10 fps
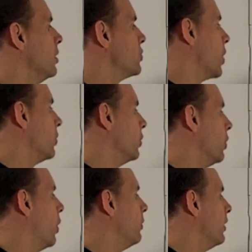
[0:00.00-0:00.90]
So you'll
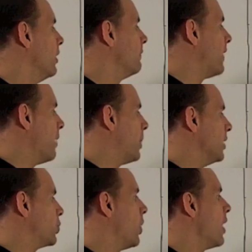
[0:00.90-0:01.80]
note 5
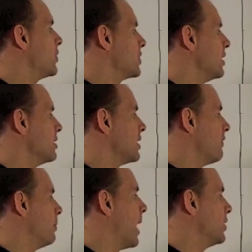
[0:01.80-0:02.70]
pi twelfths,
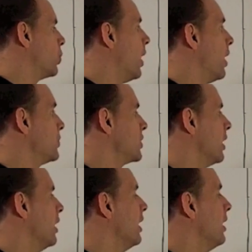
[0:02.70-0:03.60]
7 pi twelfths.
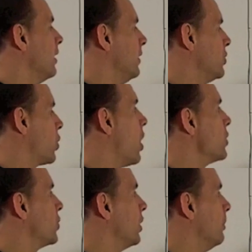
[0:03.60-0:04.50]
These are
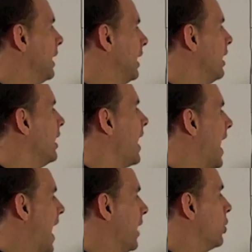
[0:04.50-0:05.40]
also going to be
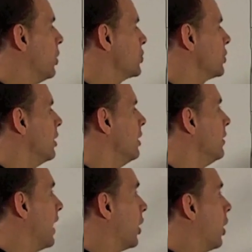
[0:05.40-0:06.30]
angles
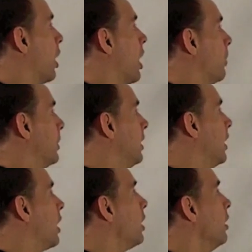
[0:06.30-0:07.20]
that are up
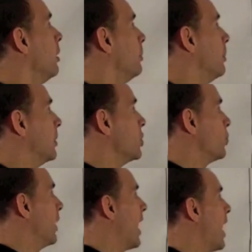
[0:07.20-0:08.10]
here, but because
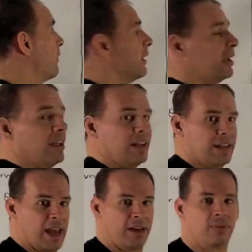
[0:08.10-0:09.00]
we have
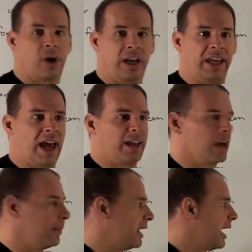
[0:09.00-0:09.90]
negative radii
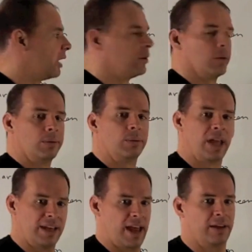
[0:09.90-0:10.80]
coming out,
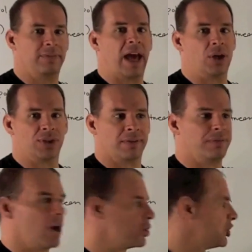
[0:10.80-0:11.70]
okay, negative values of the
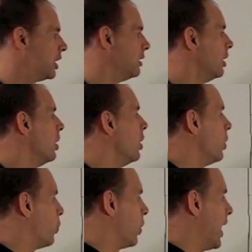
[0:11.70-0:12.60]
function,
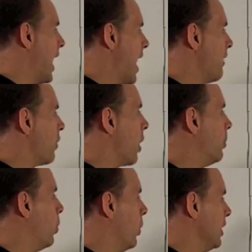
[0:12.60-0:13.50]
we're going to have our
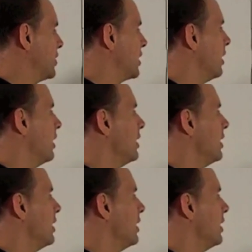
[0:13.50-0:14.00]
points